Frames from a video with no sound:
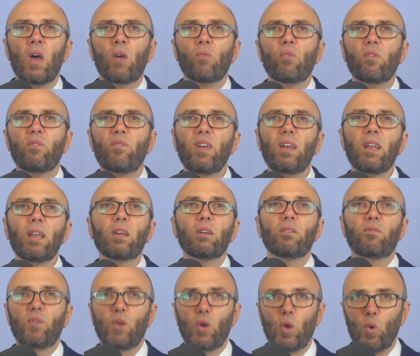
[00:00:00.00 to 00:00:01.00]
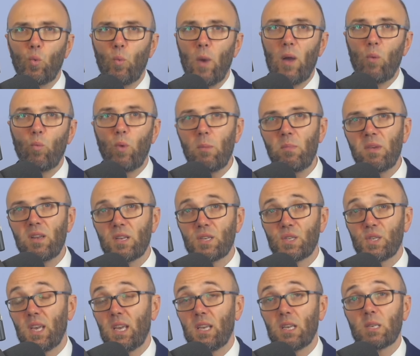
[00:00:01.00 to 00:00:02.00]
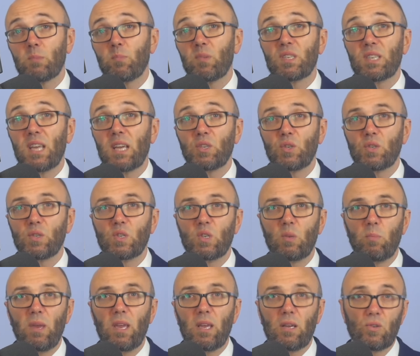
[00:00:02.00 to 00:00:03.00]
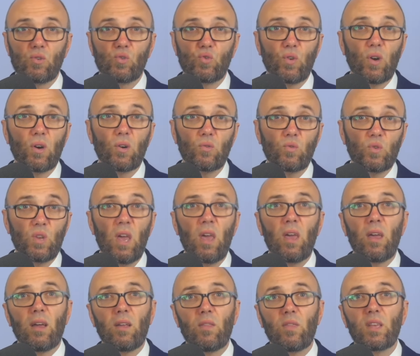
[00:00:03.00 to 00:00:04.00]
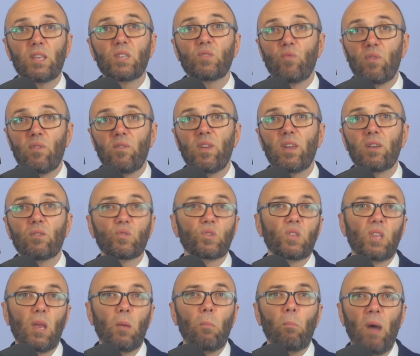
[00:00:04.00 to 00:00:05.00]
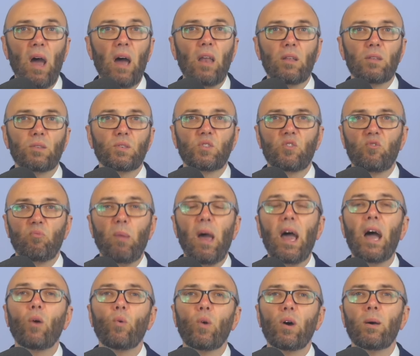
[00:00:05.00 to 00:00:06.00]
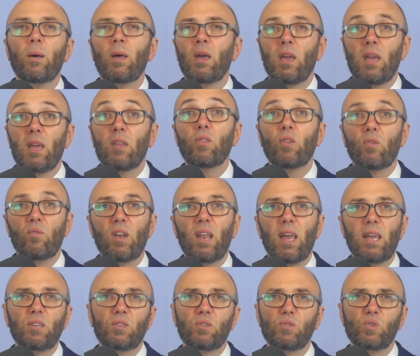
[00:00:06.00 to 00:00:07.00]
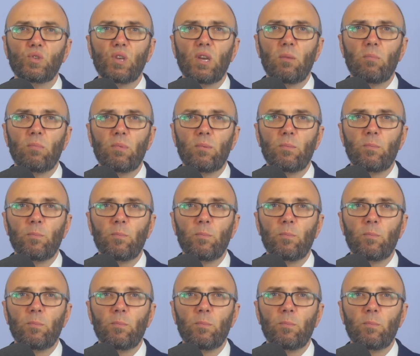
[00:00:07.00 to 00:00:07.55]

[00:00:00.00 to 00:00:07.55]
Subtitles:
revealing a view where women are seen as possessions to be controlled, and this reveals the imbalance of power in the relationship.